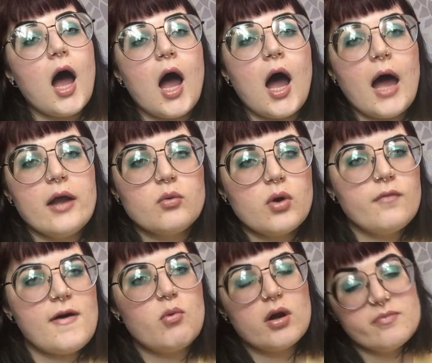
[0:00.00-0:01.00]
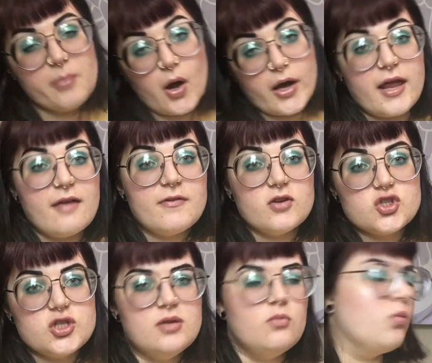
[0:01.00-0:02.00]
I don't know if I would have bought it if
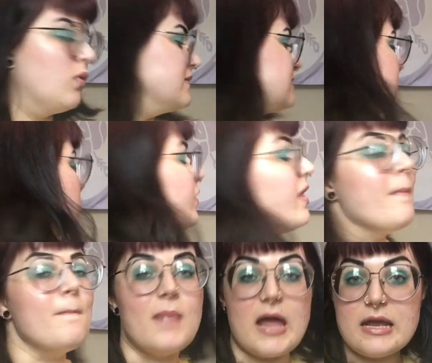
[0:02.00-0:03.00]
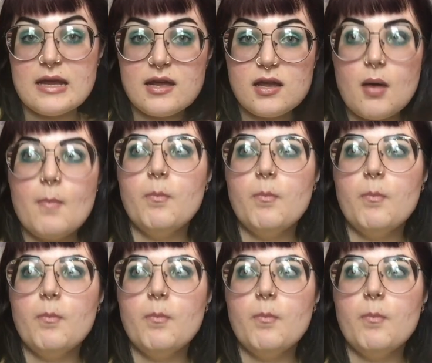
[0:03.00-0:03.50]
she wasn't the one that made it,